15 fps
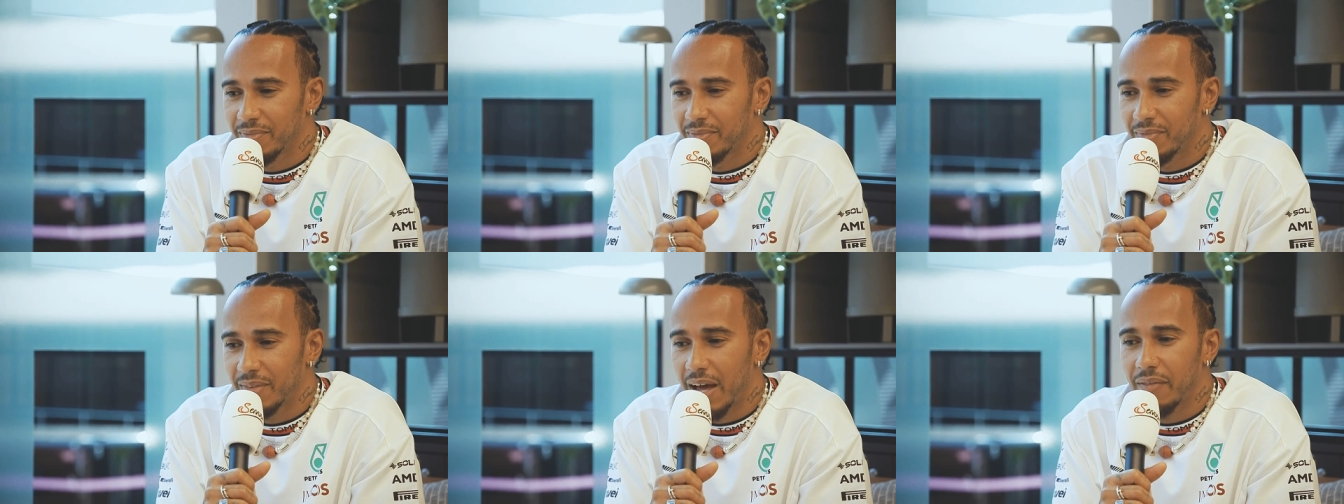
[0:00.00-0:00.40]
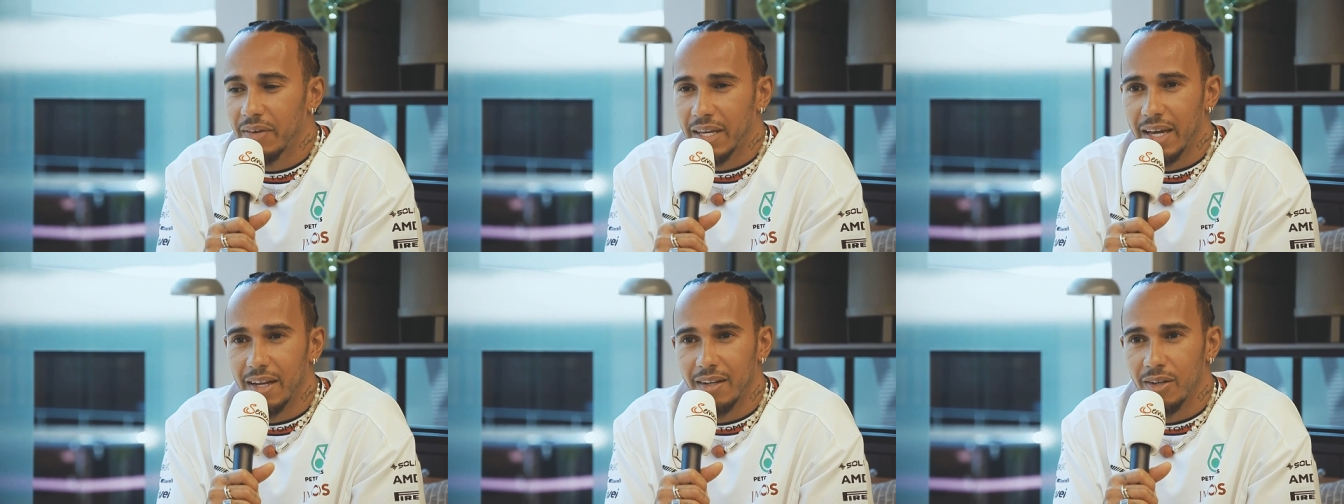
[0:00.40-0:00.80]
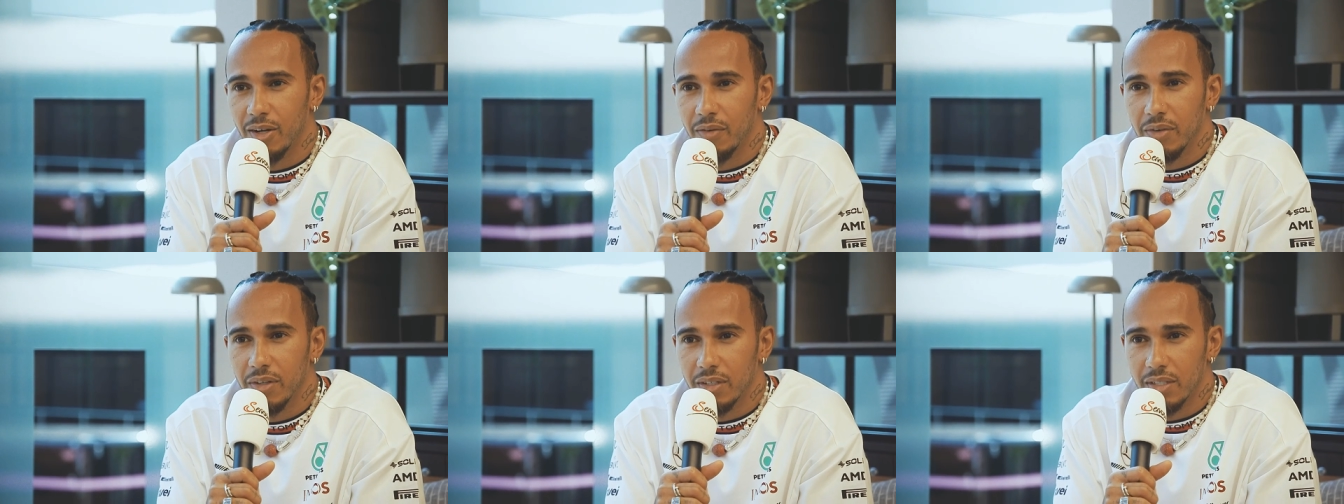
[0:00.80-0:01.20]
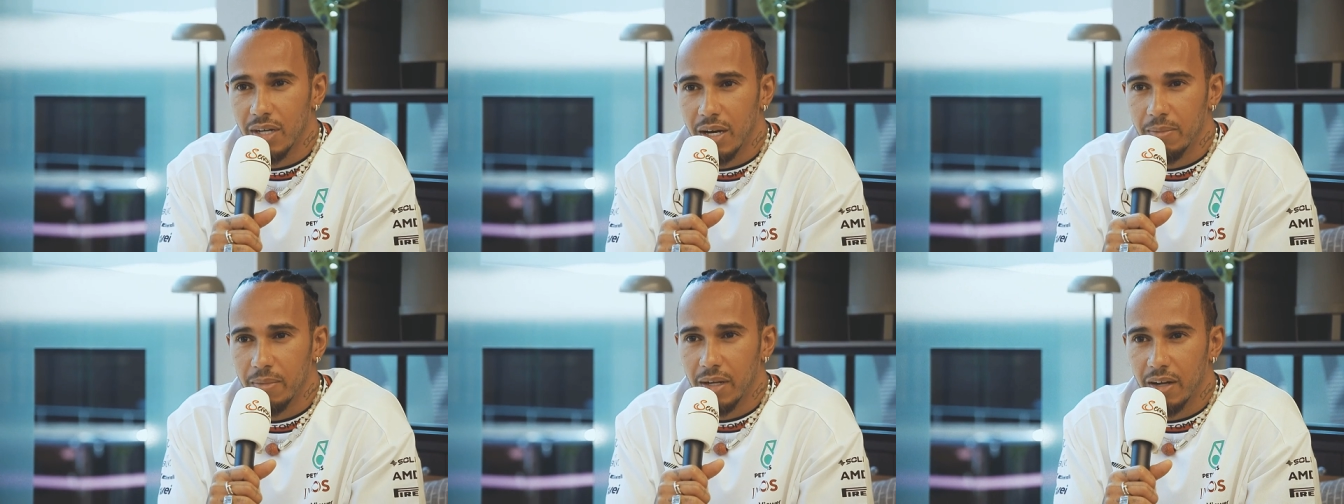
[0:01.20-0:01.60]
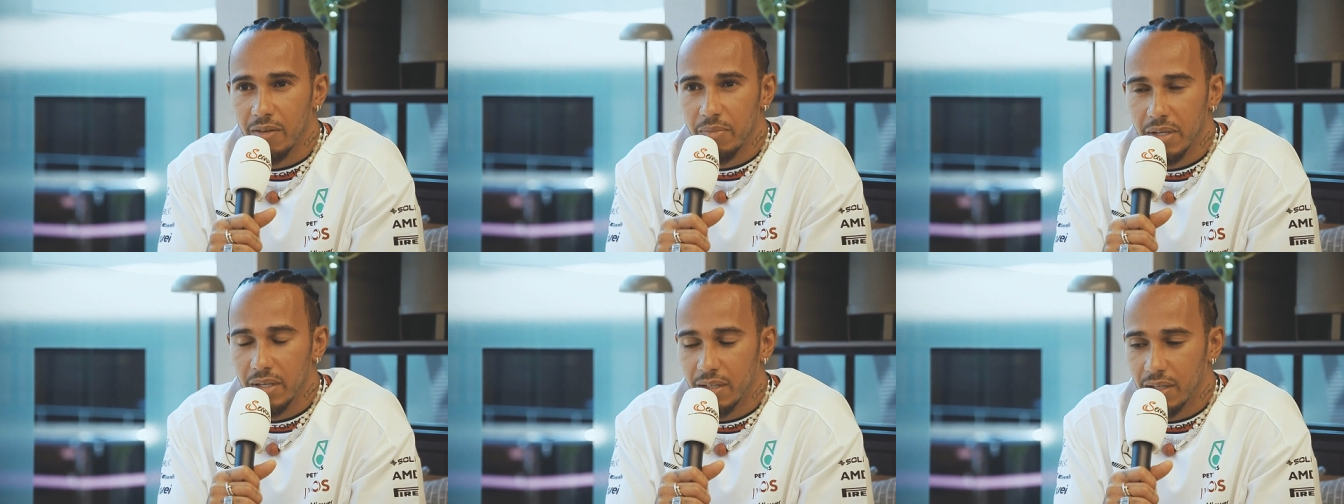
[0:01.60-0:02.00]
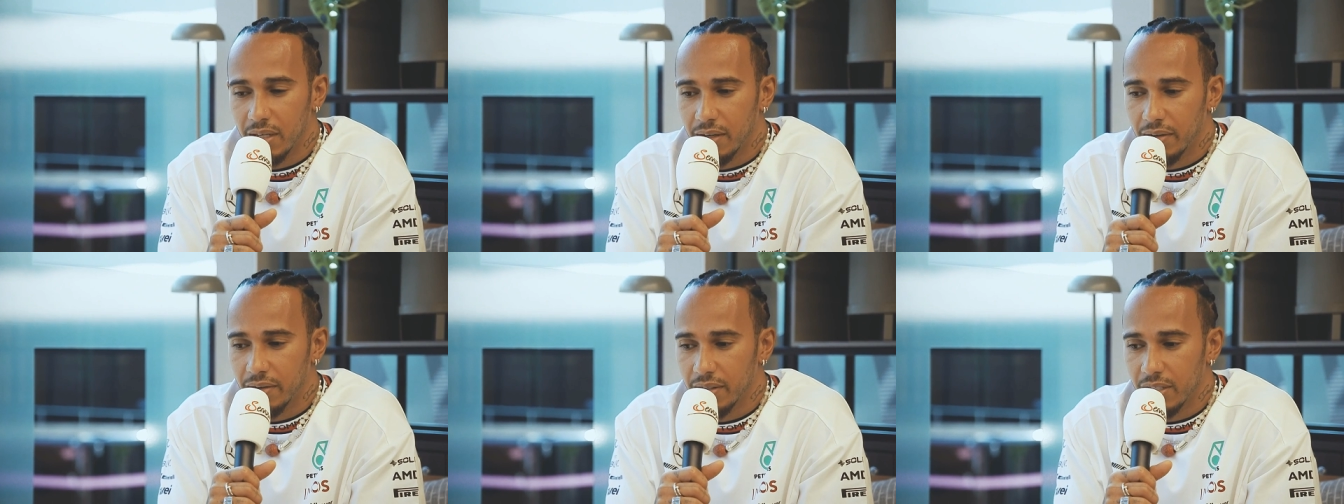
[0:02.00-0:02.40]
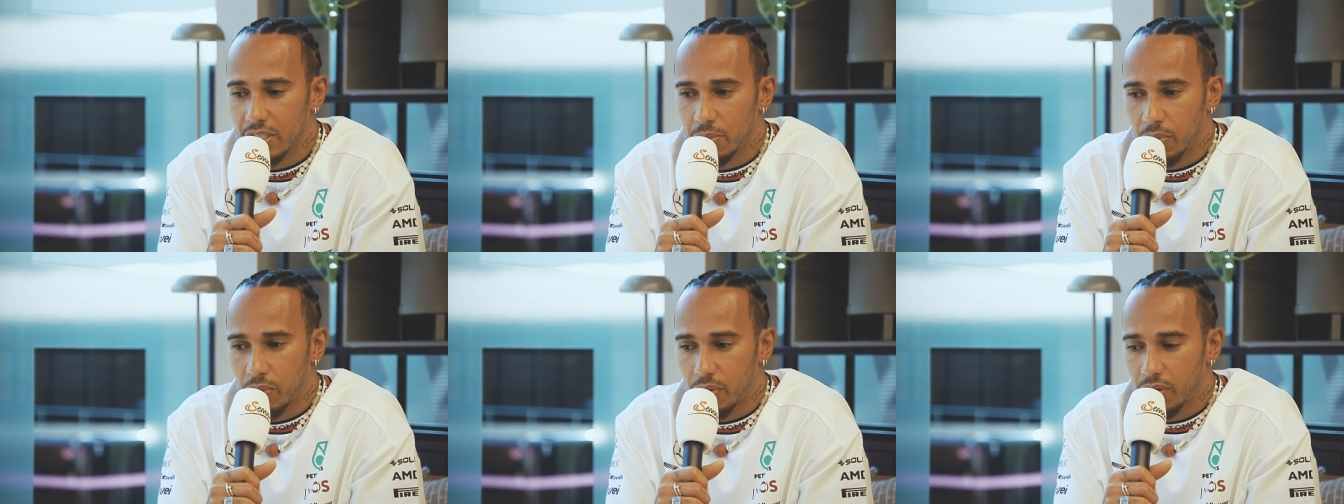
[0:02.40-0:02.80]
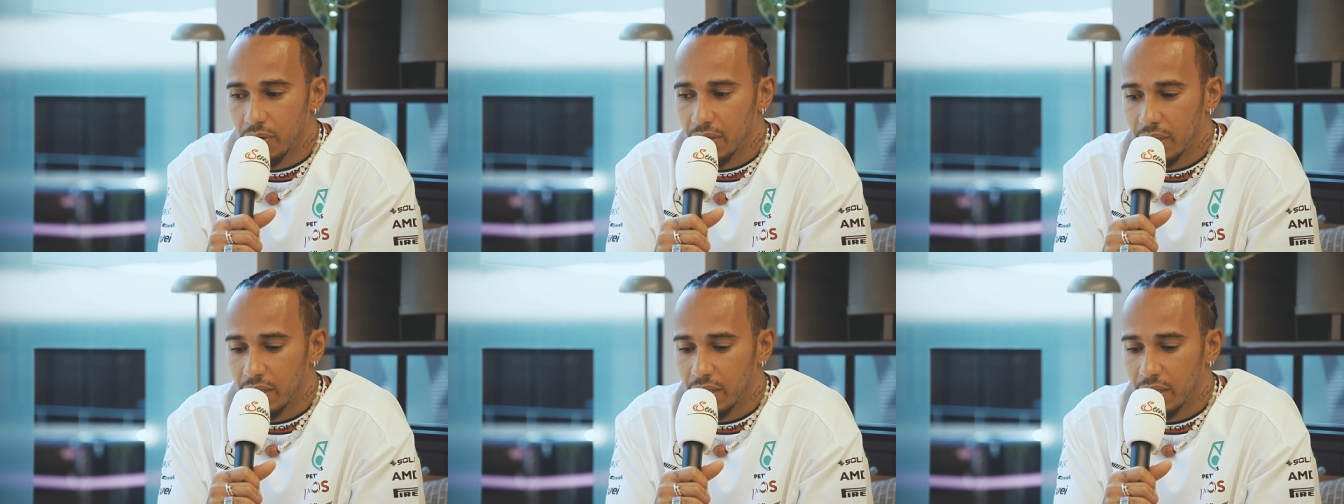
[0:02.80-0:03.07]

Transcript: navigated over the time that I've been here in the sport,